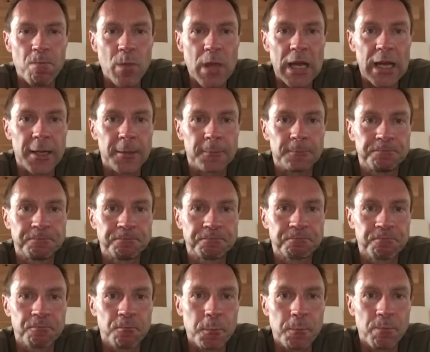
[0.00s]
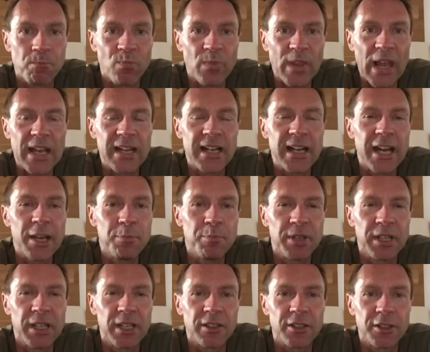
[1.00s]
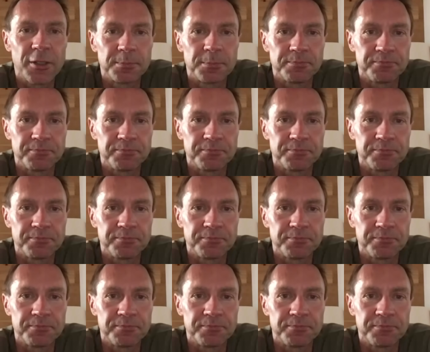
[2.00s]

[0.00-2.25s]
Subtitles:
And I picked